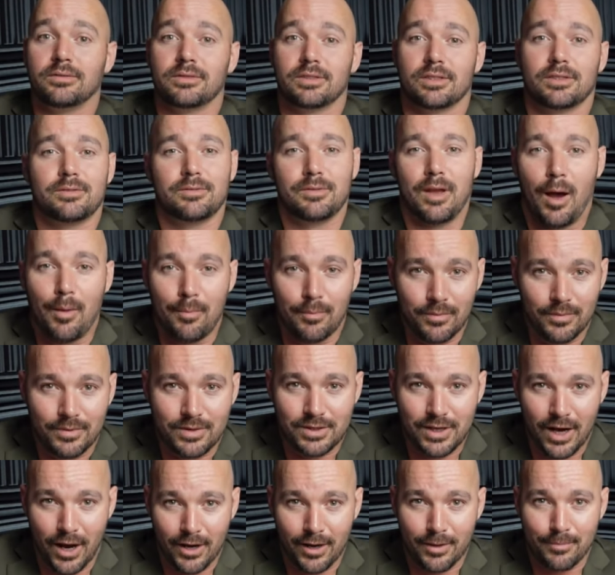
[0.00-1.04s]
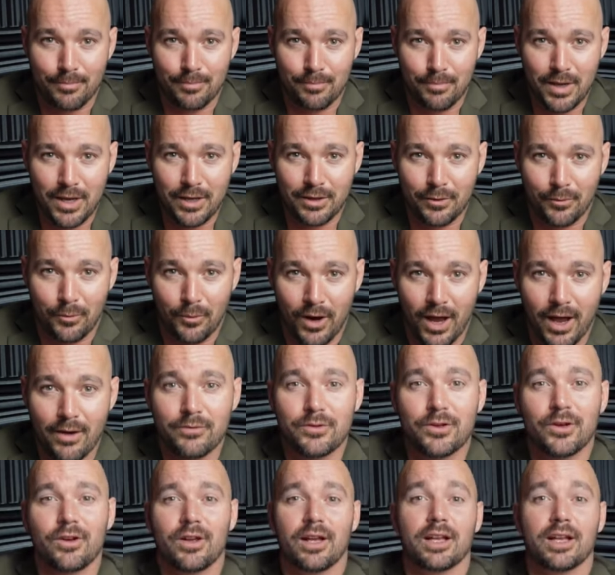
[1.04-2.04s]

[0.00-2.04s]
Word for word: it's not it's not me that we're after